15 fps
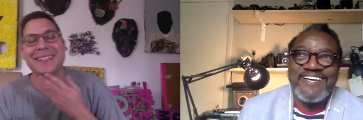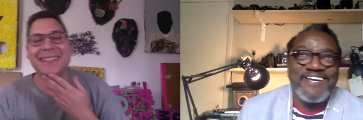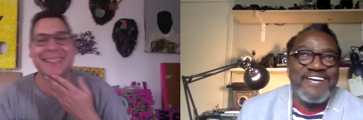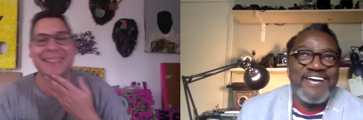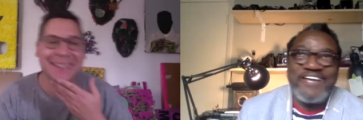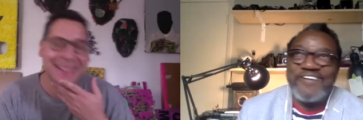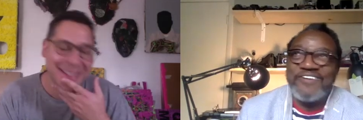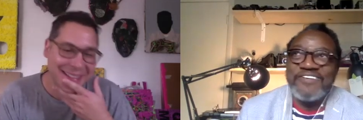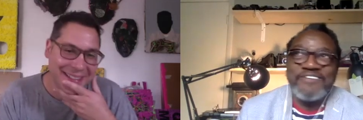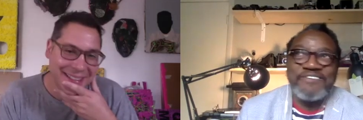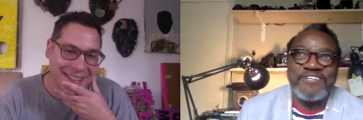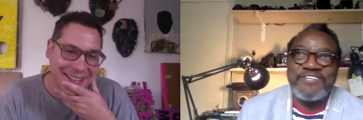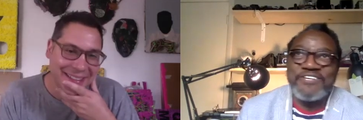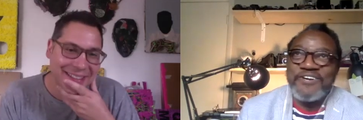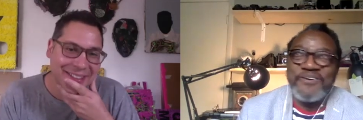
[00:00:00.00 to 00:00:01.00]
Speaker 1: I don't
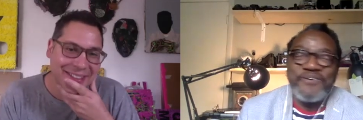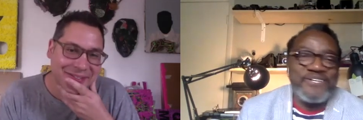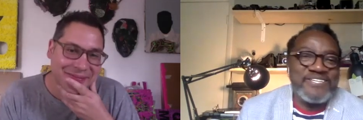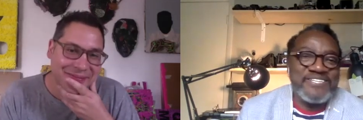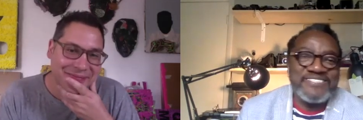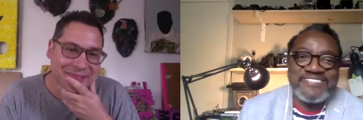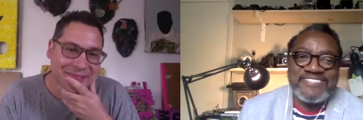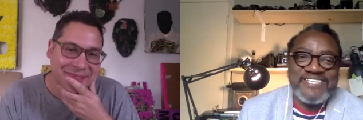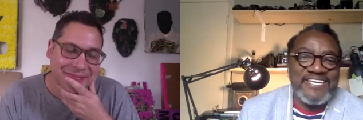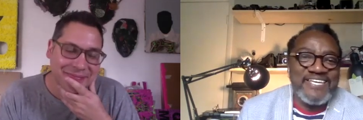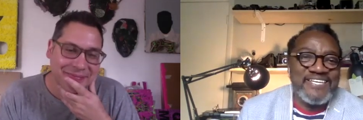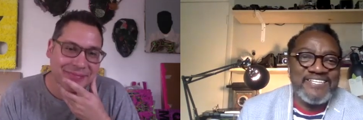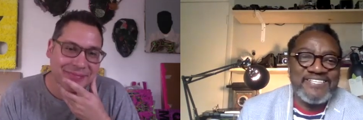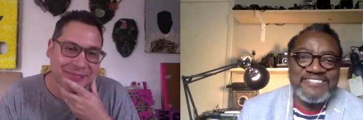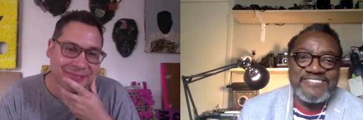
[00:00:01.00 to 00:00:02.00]
even know what this thing
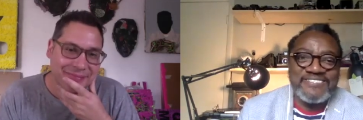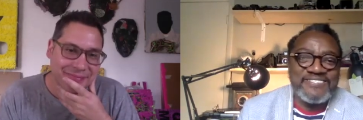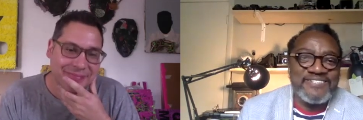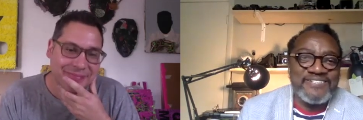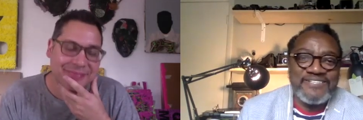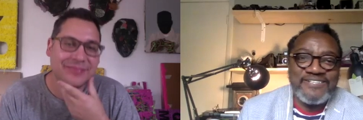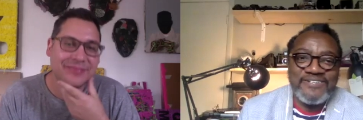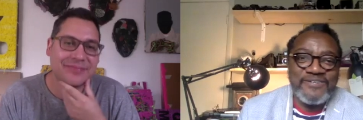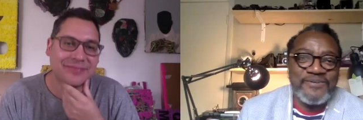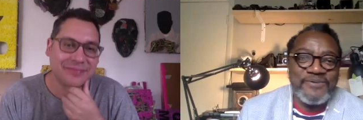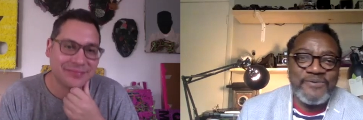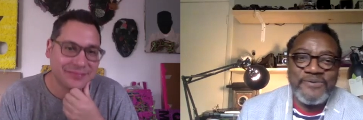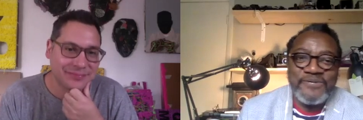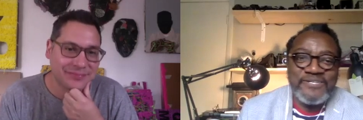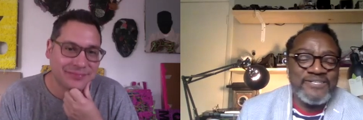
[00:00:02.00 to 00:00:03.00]
is or
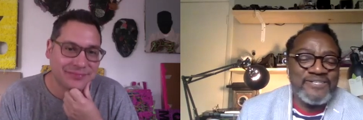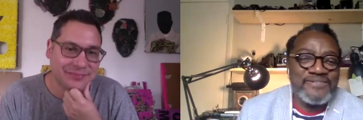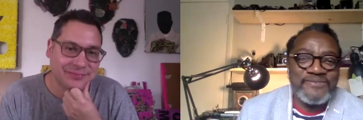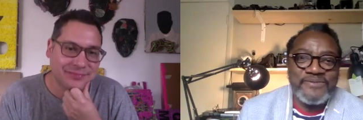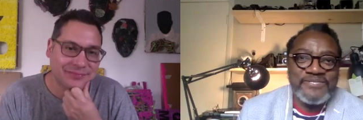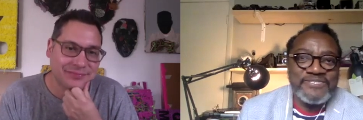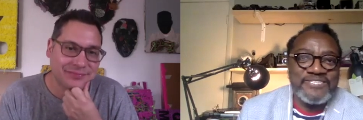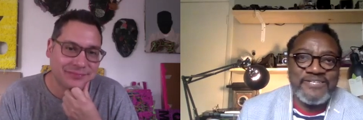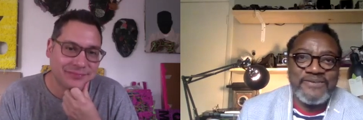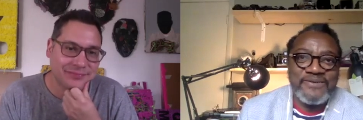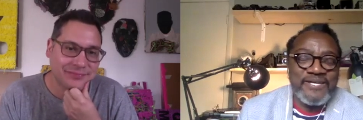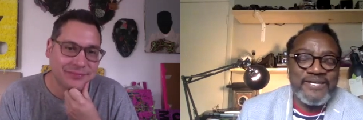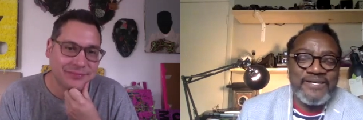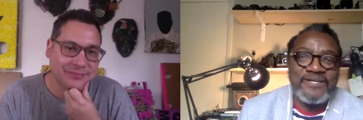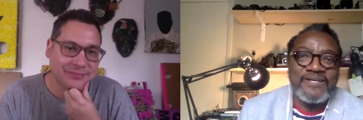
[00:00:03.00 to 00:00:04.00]
what what's
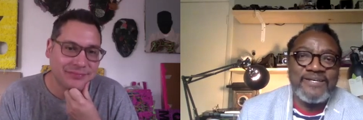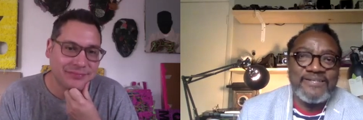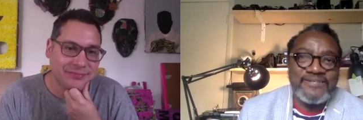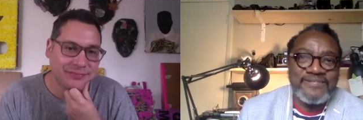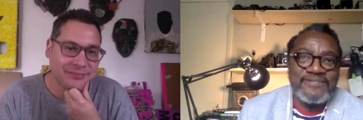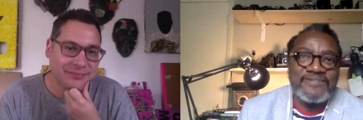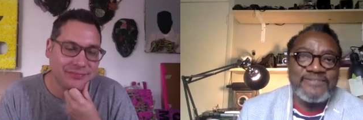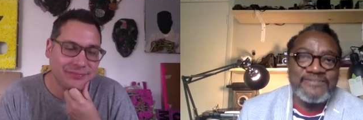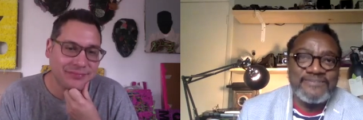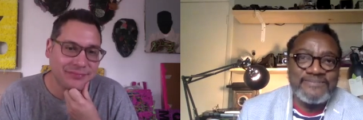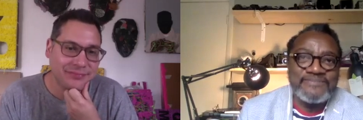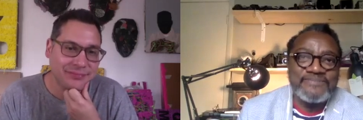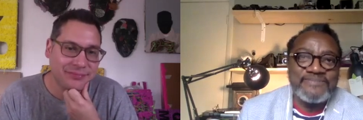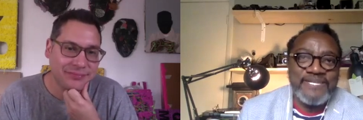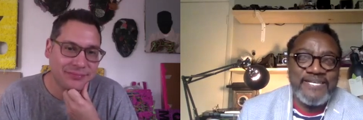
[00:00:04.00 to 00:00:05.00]
going on.
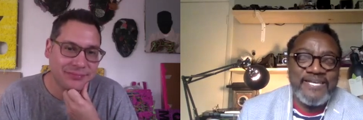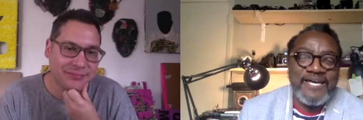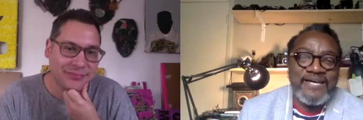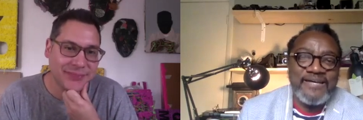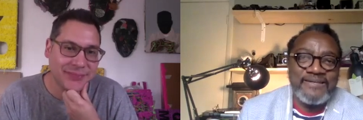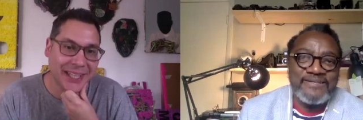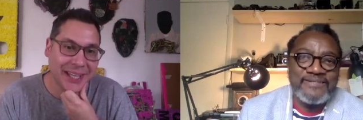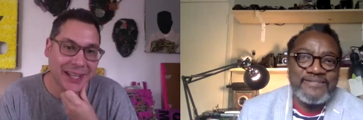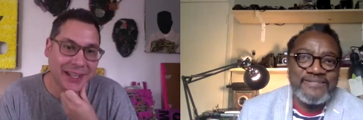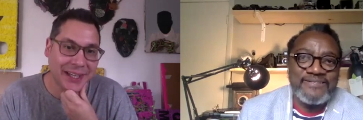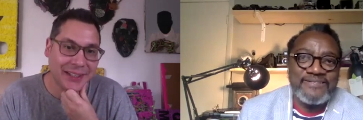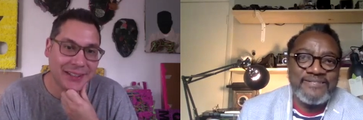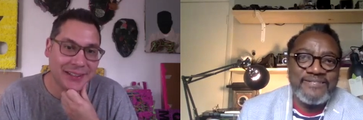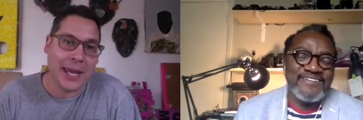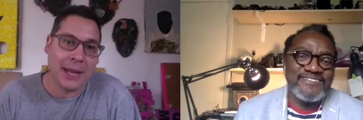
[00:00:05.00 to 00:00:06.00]
But yeah.
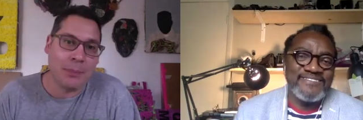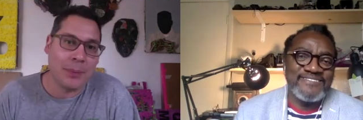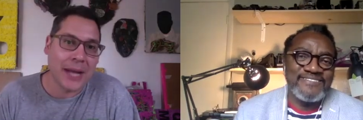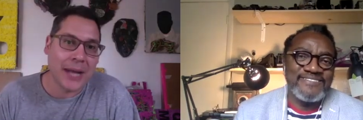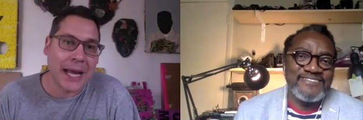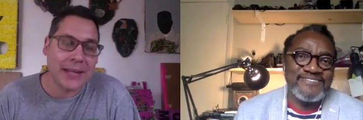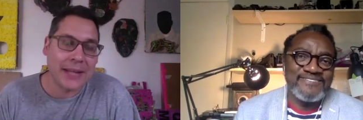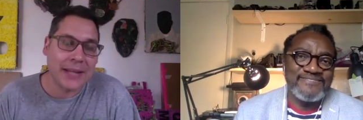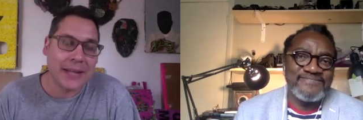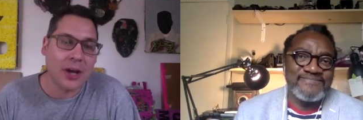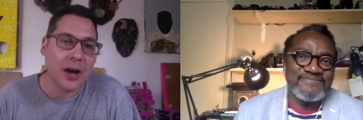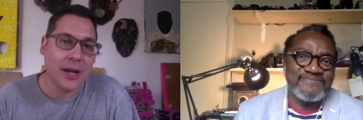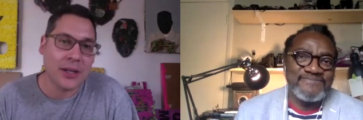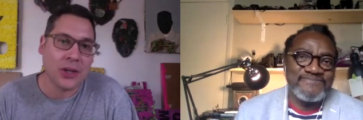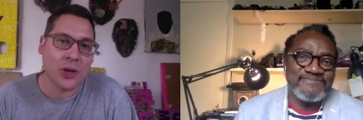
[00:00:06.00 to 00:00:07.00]
Speaker 2: yeah. But I thought, you
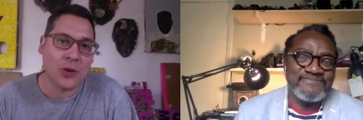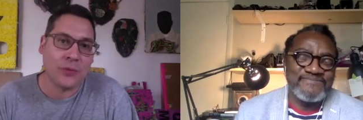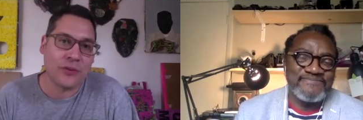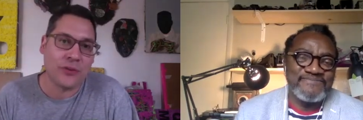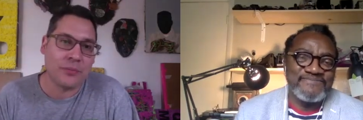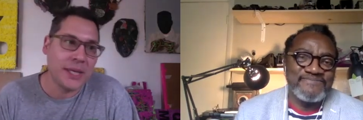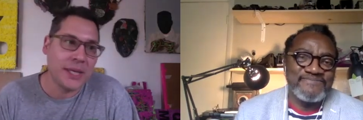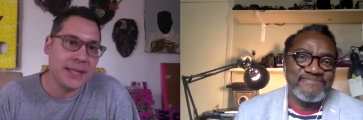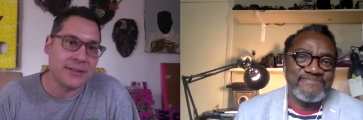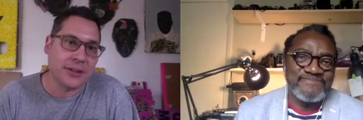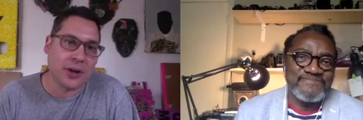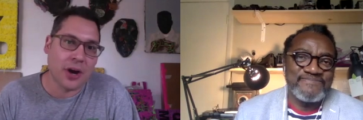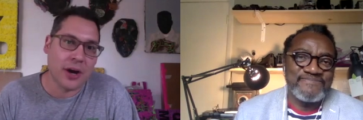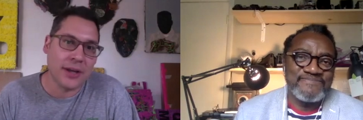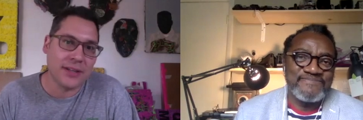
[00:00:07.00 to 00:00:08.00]
know, for me as an
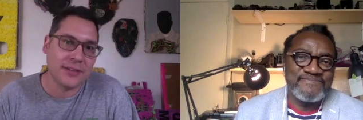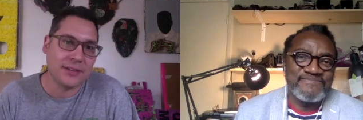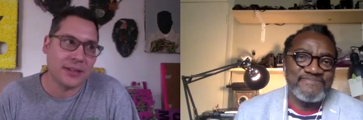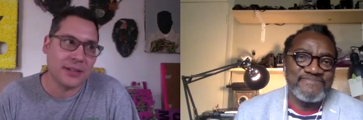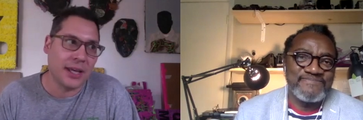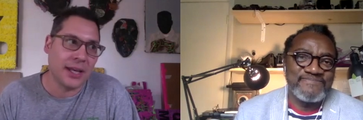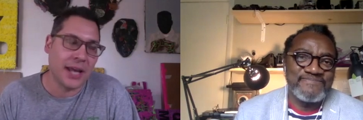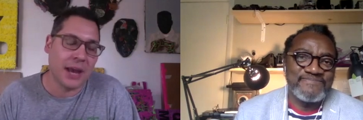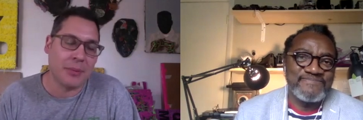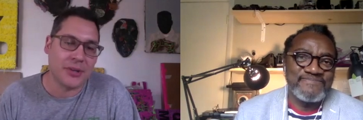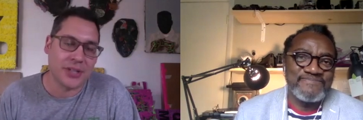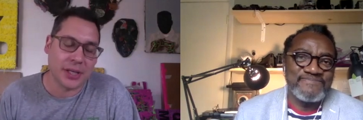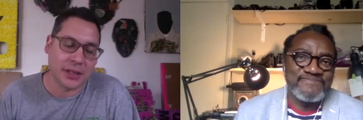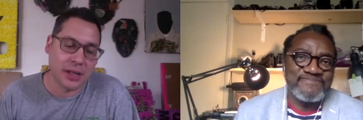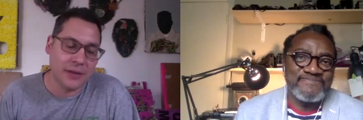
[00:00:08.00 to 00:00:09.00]
artist and how much I
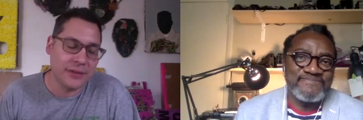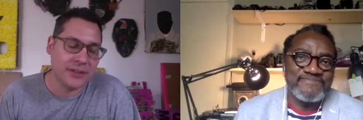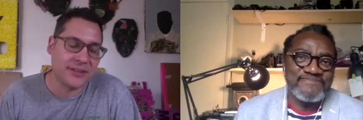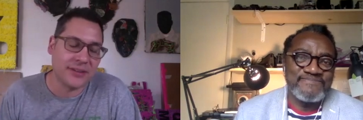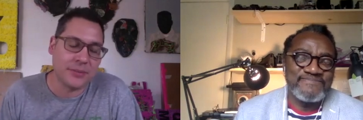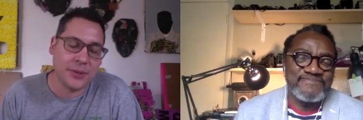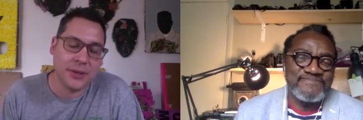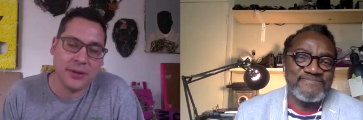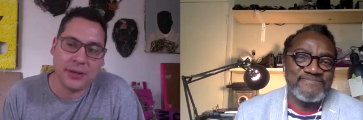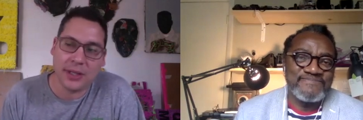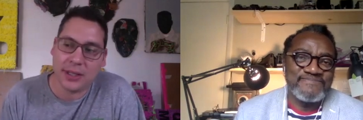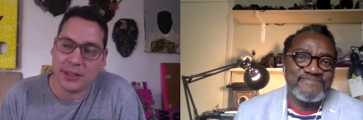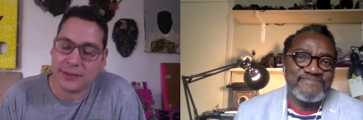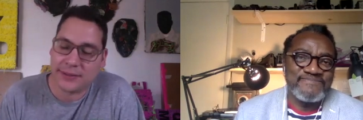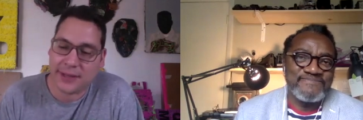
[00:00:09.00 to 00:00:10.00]
love this community is
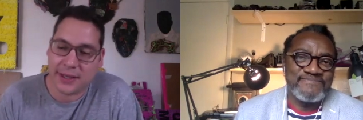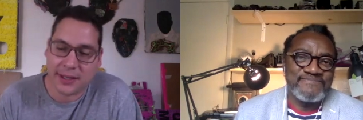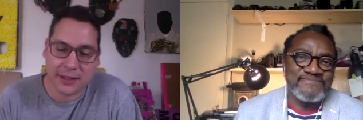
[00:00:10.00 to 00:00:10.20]
like,